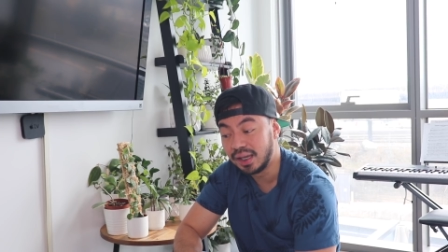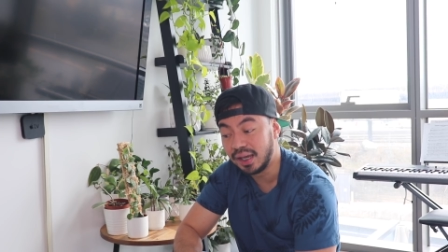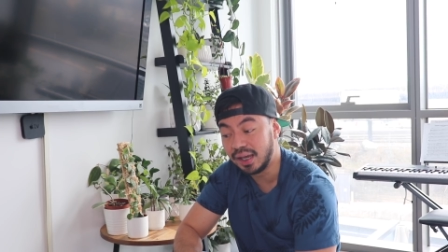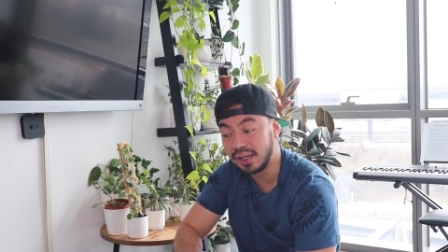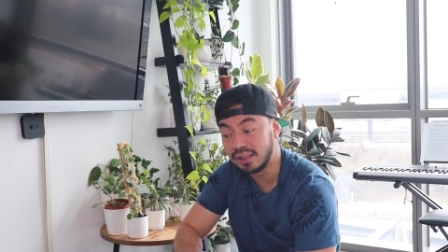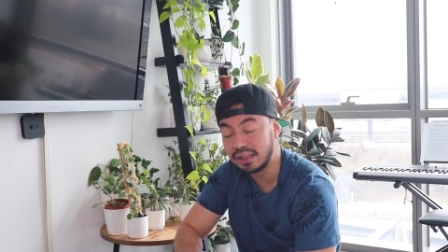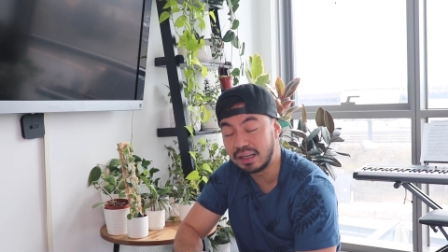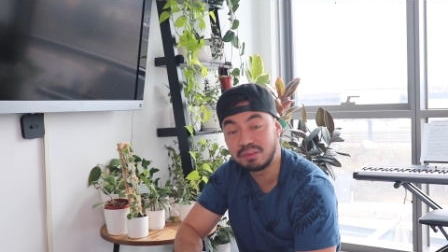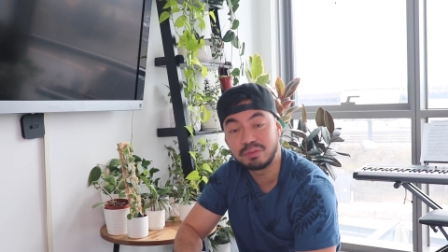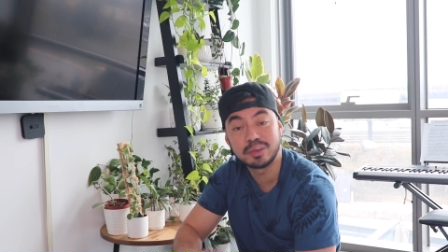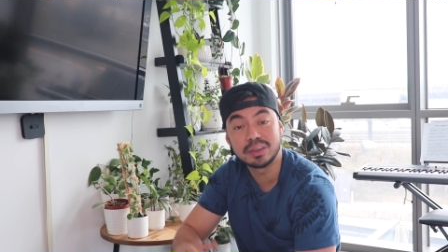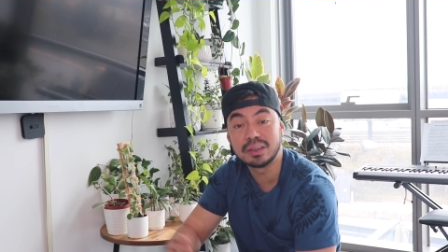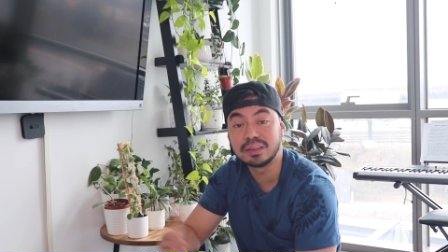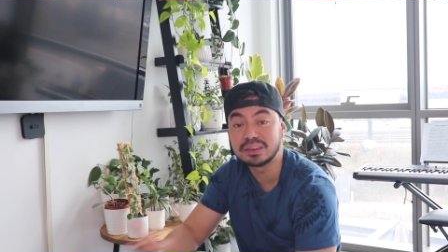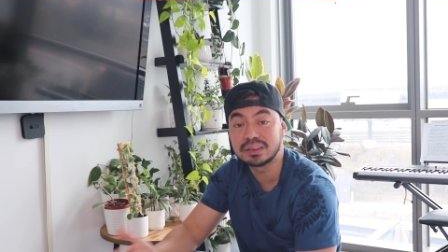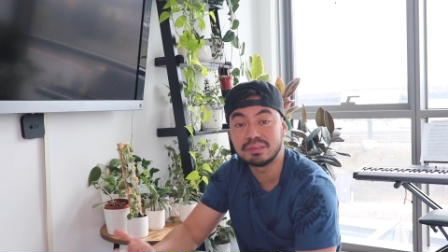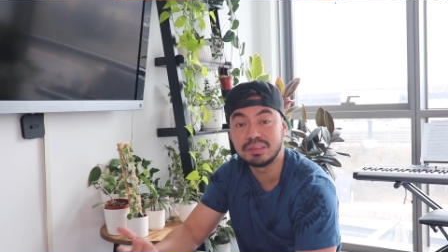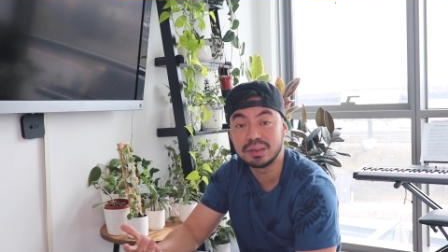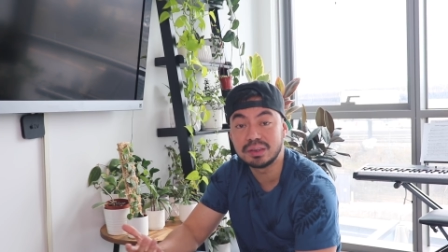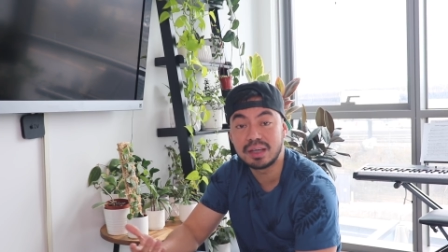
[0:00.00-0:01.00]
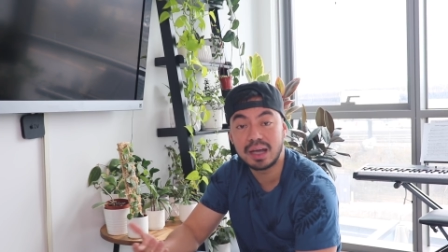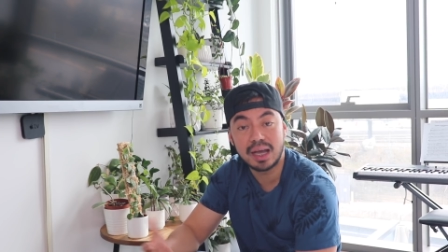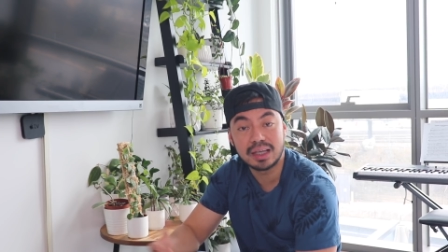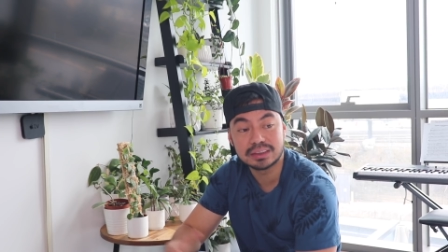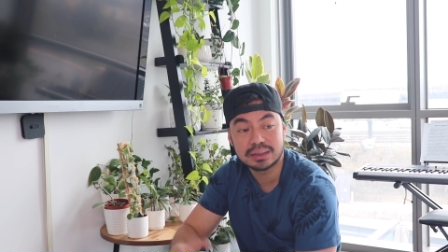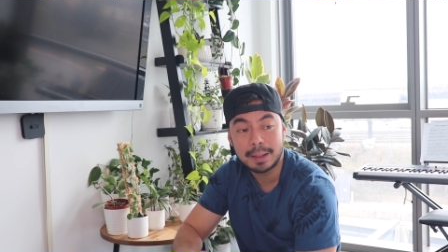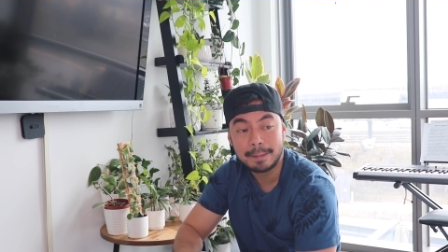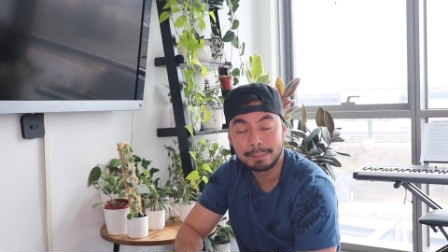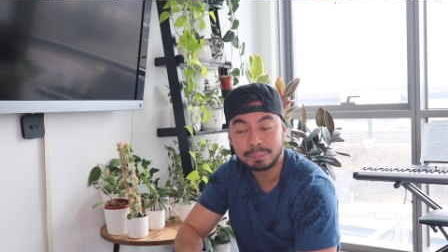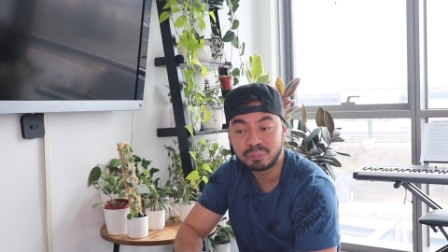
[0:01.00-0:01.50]
and uh, for those of you
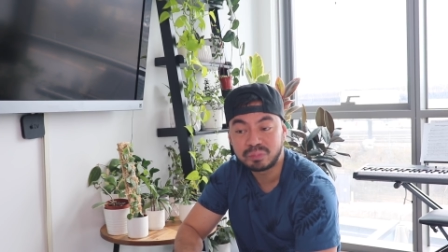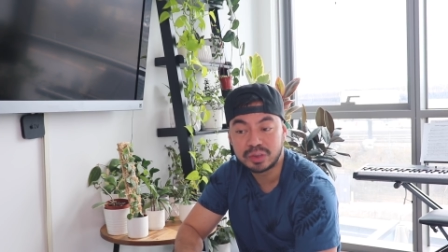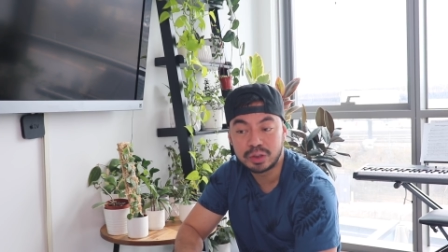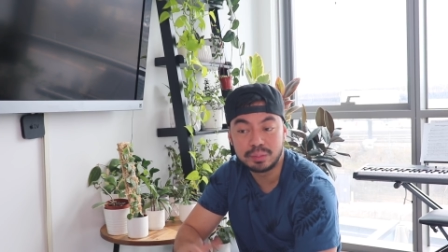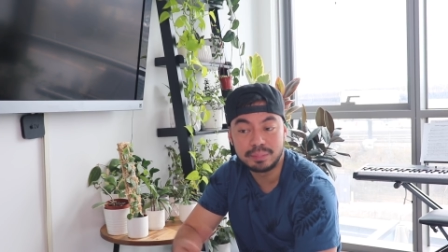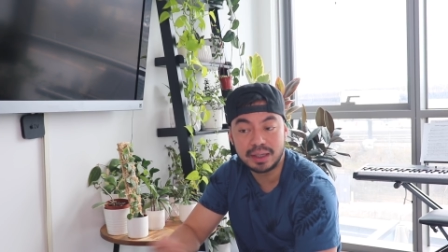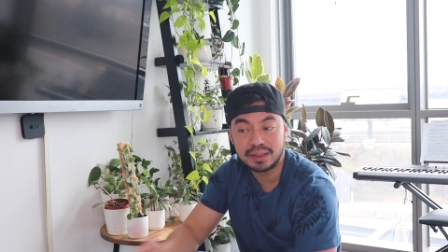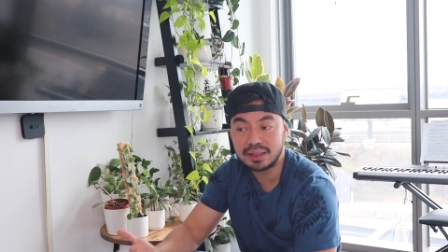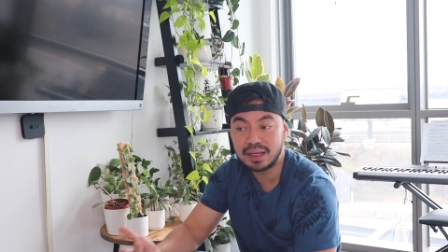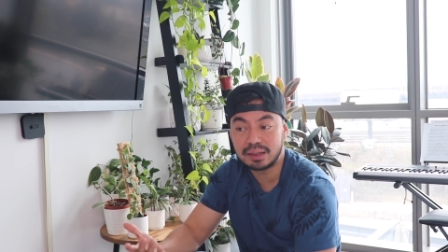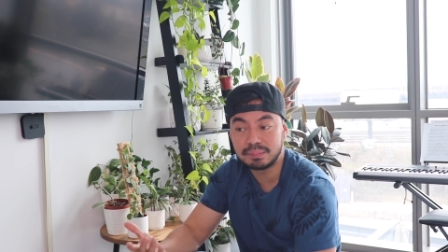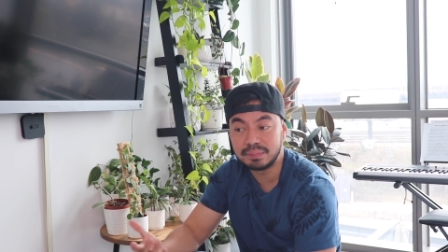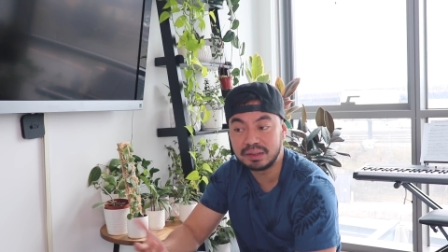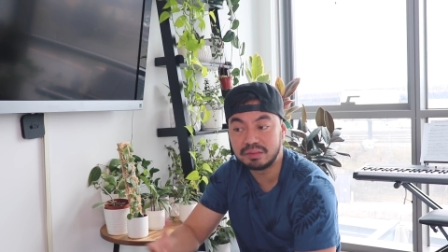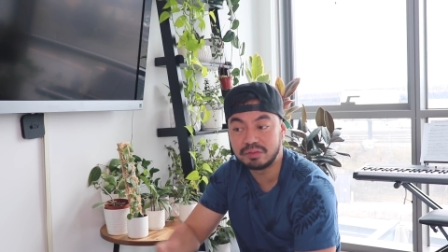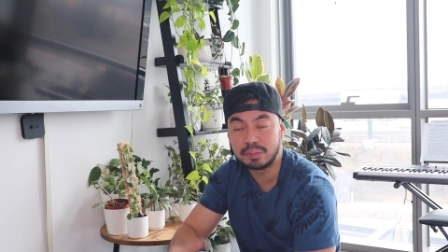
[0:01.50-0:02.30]
guys who may not be